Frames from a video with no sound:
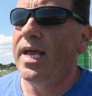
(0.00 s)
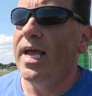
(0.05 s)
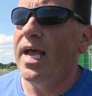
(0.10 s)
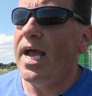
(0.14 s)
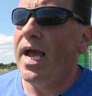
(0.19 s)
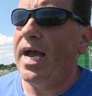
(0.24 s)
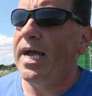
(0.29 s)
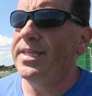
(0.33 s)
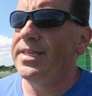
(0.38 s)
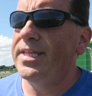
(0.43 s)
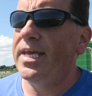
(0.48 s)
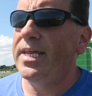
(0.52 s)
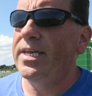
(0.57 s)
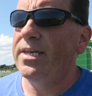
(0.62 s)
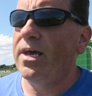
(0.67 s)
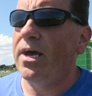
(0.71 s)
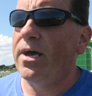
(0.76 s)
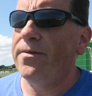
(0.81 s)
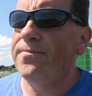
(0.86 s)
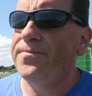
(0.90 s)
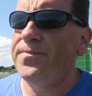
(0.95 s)
And then
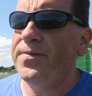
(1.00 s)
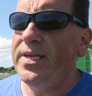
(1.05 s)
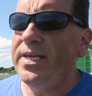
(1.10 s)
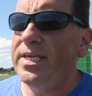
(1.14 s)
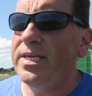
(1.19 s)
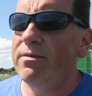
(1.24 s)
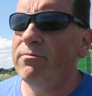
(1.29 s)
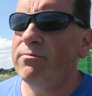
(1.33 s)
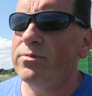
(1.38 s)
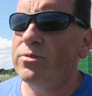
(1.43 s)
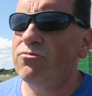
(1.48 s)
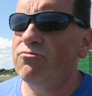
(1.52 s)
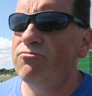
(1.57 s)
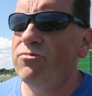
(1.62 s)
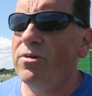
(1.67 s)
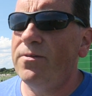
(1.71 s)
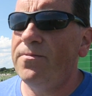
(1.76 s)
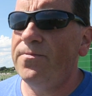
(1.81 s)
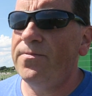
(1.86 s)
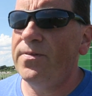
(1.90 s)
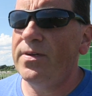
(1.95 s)
I think it was
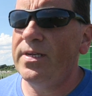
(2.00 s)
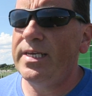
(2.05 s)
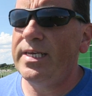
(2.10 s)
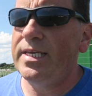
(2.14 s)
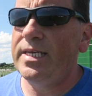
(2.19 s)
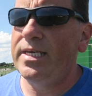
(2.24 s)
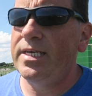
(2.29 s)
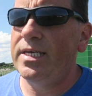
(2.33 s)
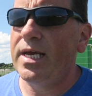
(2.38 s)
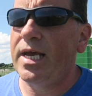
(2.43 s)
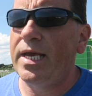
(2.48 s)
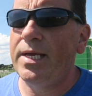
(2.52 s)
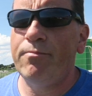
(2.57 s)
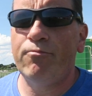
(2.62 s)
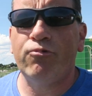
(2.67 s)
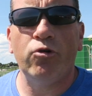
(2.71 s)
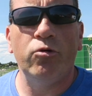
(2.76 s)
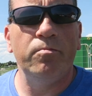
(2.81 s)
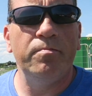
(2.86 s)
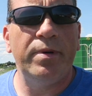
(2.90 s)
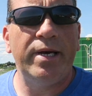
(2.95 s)
roughly April,
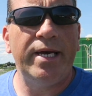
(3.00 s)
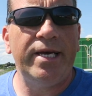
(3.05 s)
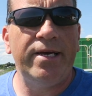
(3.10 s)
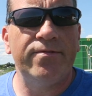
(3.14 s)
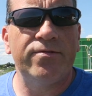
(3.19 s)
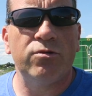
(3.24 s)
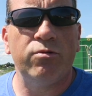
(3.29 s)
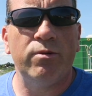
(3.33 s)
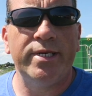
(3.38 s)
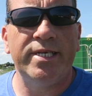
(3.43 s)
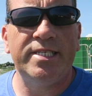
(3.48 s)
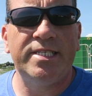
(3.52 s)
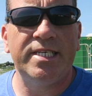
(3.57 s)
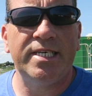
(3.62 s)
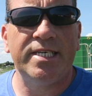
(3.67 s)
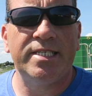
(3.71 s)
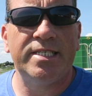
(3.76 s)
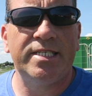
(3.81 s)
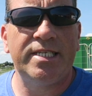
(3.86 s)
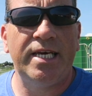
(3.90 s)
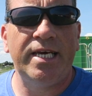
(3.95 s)
May of
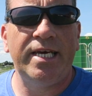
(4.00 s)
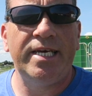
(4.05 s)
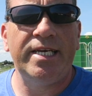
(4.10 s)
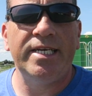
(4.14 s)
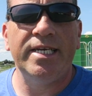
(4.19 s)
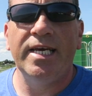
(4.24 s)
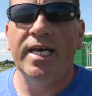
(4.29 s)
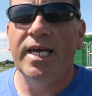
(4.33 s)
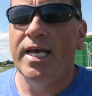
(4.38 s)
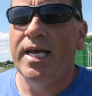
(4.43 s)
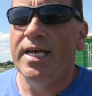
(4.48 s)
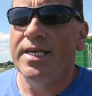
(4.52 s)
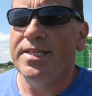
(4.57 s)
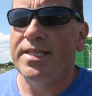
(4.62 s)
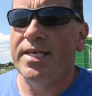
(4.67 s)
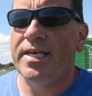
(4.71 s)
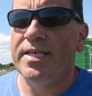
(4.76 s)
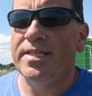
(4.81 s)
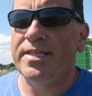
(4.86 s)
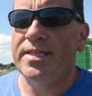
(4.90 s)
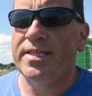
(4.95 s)
2016 that
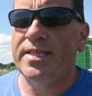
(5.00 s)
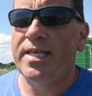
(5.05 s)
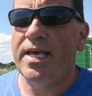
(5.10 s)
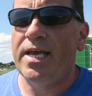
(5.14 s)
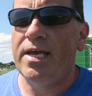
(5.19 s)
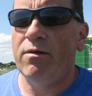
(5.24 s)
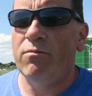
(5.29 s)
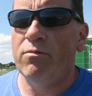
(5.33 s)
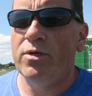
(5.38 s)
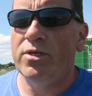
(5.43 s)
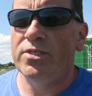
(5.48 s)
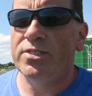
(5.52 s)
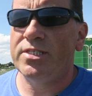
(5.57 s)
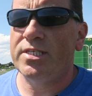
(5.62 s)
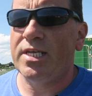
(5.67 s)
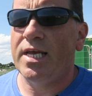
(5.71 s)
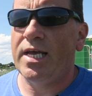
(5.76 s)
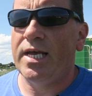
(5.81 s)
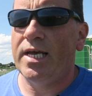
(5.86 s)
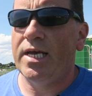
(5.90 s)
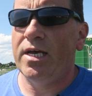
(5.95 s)
there was
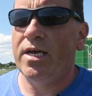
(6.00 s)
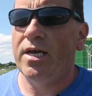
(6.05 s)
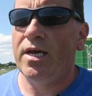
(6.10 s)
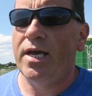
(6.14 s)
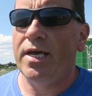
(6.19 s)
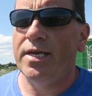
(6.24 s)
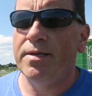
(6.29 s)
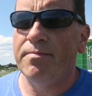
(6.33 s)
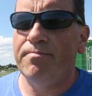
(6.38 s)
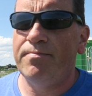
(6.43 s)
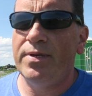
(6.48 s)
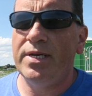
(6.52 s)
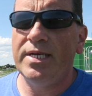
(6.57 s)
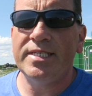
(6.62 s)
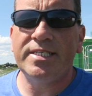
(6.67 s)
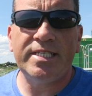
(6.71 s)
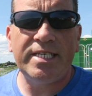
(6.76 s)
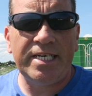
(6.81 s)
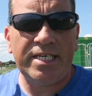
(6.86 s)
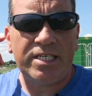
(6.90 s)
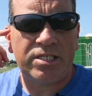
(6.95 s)
an
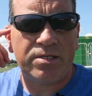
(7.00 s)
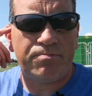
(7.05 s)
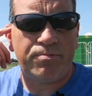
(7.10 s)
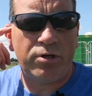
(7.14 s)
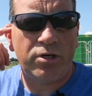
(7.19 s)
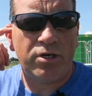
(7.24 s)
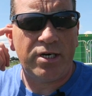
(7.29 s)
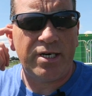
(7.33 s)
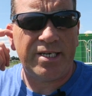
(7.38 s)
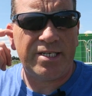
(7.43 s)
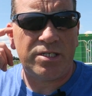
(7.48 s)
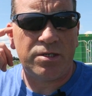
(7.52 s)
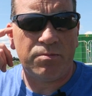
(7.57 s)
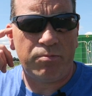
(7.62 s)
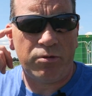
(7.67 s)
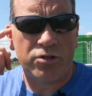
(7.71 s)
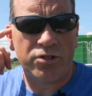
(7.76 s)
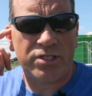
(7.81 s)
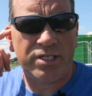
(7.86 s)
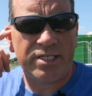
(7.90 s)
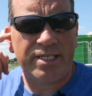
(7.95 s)
ability to put a
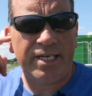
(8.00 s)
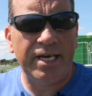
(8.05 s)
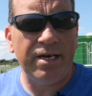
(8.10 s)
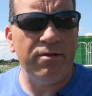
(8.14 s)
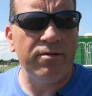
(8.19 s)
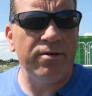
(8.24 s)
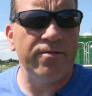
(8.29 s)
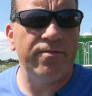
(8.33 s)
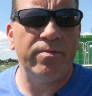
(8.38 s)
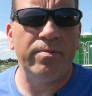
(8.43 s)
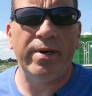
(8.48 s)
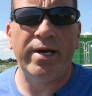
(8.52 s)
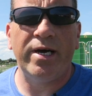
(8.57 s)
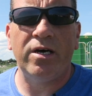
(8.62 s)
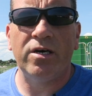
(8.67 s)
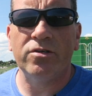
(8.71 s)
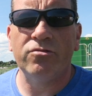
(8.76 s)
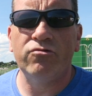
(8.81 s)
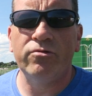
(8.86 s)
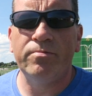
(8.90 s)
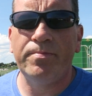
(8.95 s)
deposit down of about
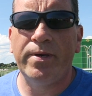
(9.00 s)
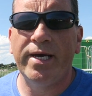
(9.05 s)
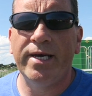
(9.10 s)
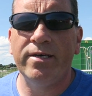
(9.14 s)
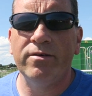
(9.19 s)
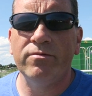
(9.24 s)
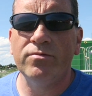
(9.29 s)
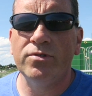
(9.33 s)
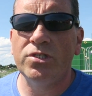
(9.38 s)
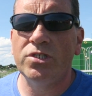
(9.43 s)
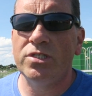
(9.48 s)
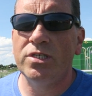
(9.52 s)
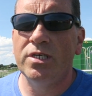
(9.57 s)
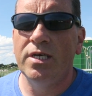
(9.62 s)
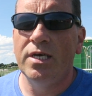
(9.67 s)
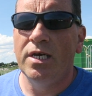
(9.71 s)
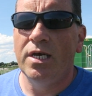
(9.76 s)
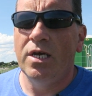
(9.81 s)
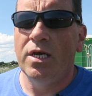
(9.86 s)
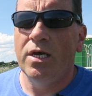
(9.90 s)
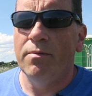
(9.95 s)
£100,
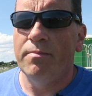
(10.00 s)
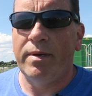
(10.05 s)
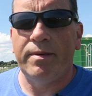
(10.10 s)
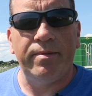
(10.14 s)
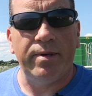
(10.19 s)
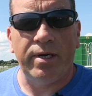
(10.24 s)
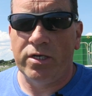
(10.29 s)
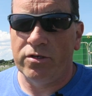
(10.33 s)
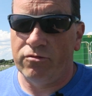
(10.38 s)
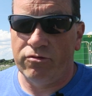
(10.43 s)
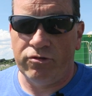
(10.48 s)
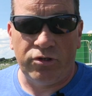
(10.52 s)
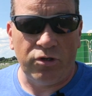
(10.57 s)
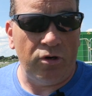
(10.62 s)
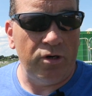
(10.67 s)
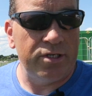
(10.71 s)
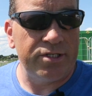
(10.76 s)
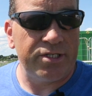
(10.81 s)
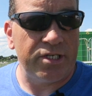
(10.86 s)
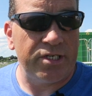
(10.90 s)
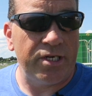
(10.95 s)
maybe
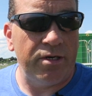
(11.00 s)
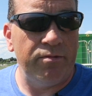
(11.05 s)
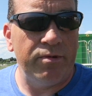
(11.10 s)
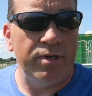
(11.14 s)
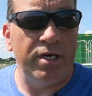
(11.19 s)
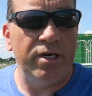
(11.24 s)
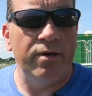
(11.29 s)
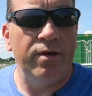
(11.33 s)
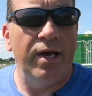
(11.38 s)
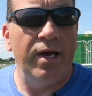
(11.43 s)
$100, I don't know.